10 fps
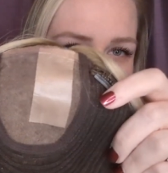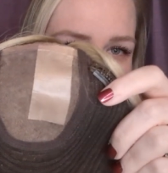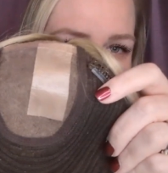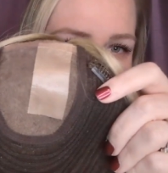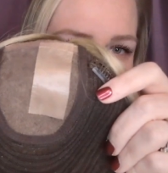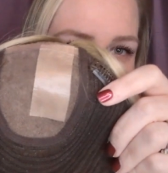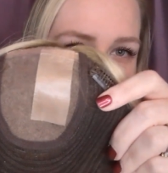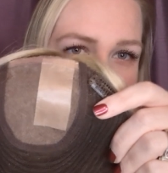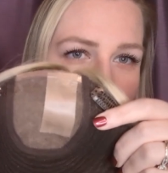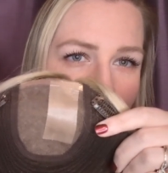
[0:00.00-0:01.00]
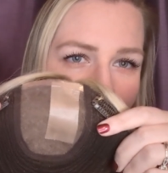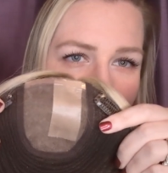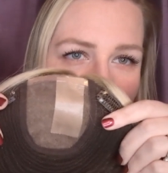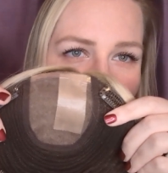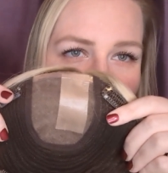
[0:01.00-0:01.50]
tape on there.
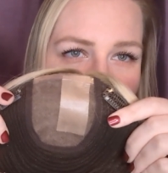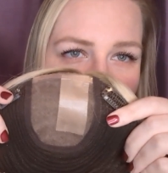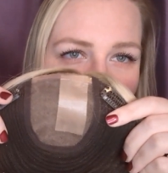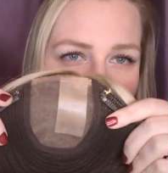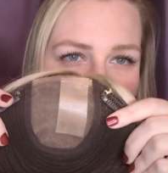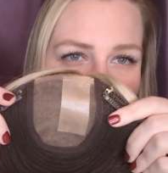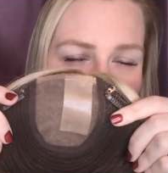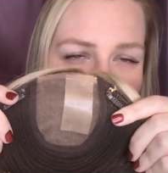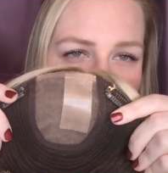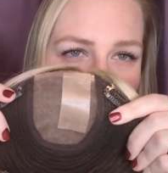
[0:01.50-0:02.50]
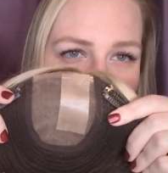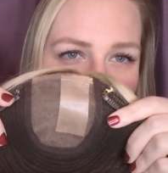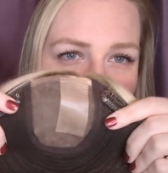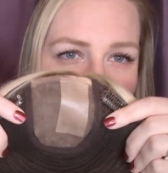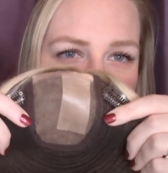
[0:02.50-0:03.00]
That helps
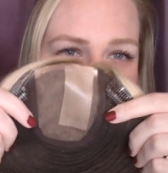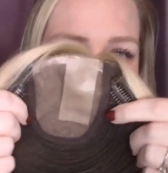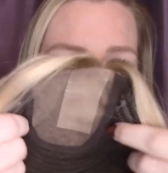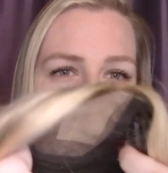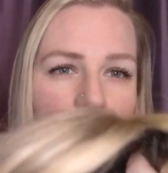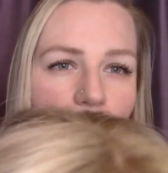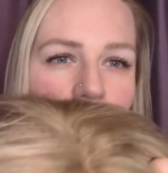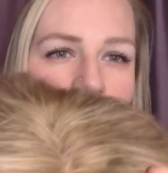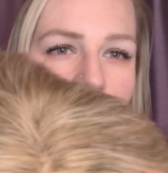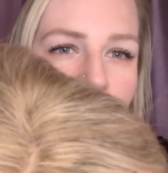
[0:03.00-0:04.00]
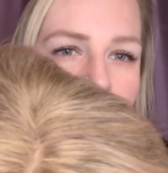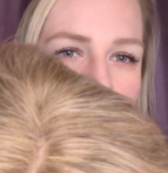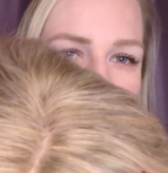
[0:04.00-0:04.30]
me kind of create the